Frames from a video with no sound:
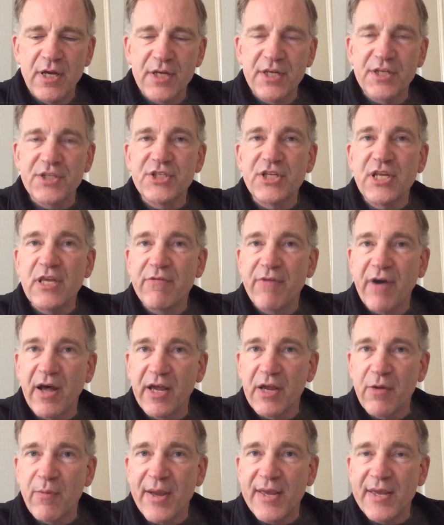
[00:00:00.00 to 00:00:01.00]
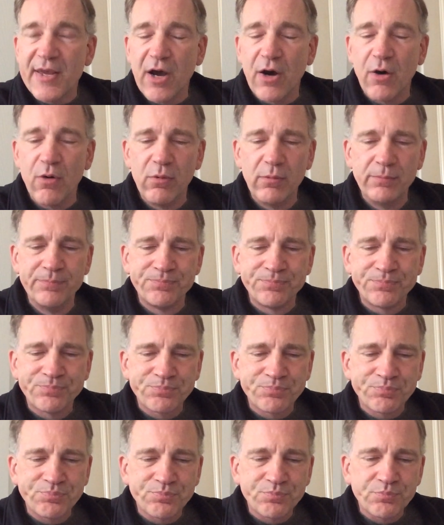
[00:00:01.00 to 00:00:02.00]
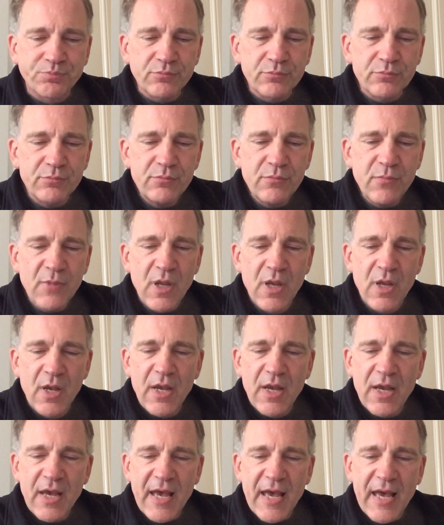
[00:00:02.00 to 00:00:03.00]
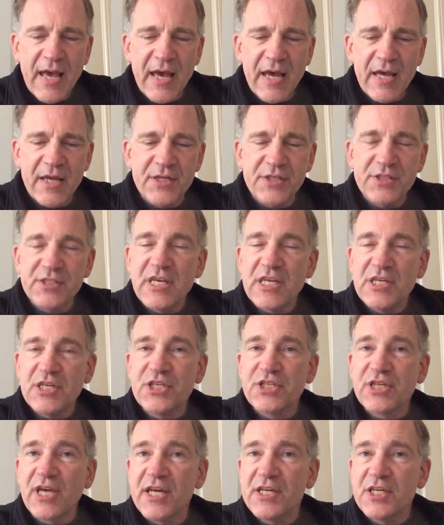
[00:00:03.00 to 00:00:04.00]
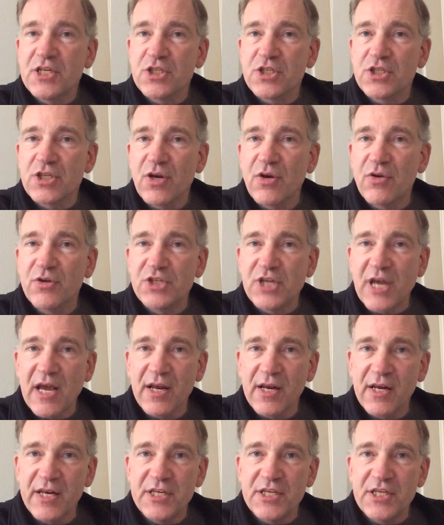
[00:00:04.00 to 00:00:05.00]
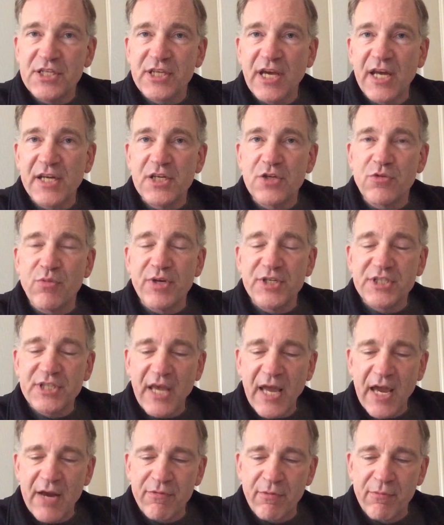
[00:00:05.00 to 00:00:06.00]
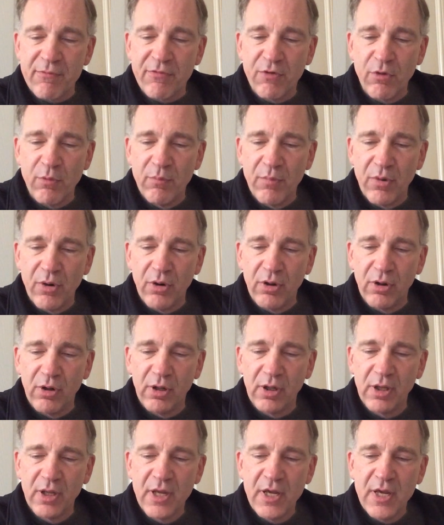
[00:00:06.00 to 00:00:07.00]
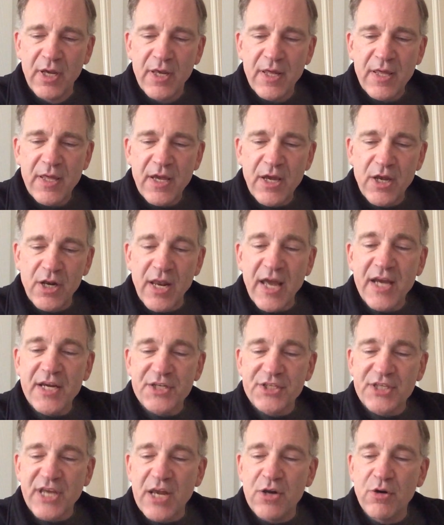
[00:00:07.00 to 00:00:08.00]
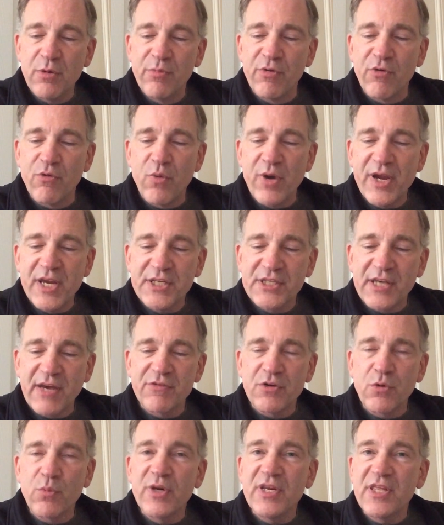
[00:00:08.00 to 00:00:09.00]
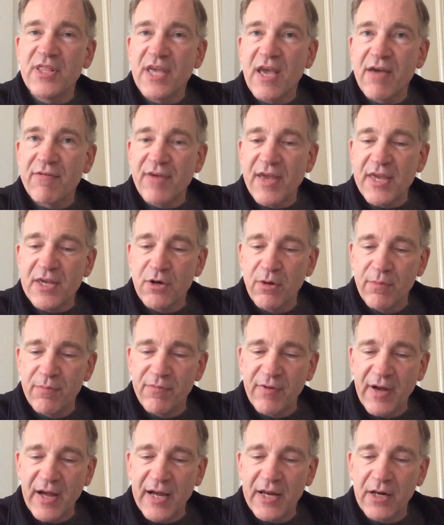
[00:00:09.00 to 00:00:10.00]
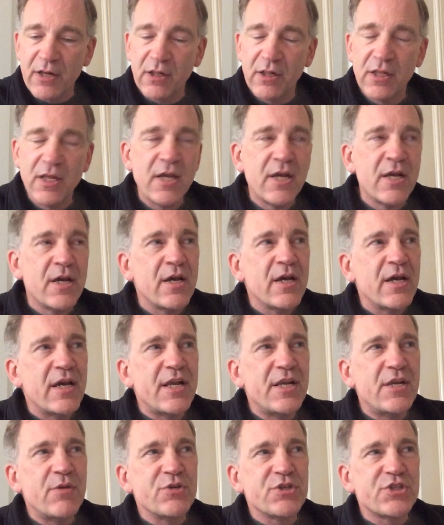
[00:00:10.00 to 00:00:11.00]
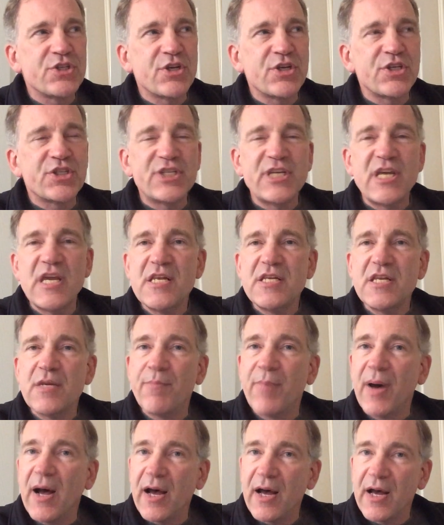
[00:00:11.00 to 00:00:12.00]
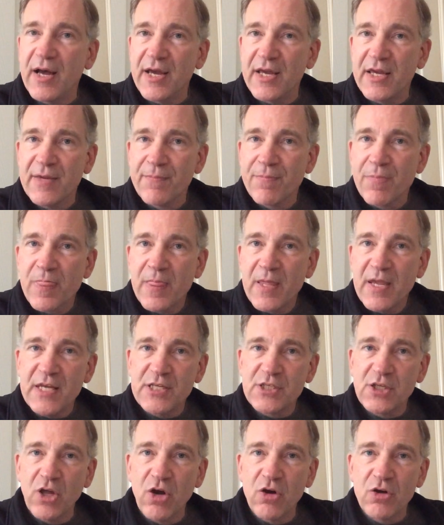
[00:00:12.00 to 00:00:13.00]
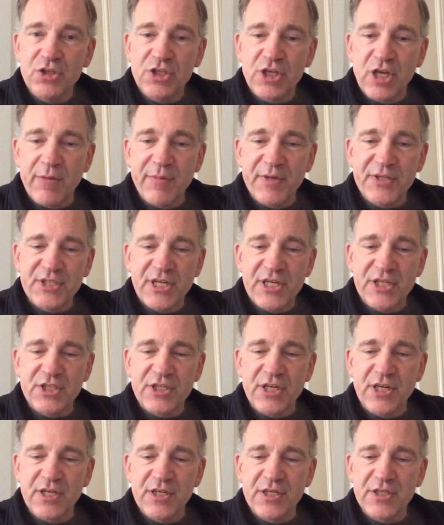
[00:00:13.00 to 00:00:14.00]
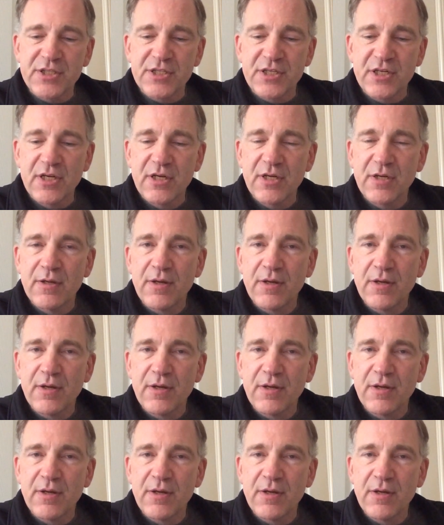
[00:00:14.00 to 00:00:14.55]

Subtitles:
and a Steve Highway goal. And Shankly decided to retire from football, and like I say, a number of weeks after winning the FA Cup final, and he was succeeded by his long-term assistant,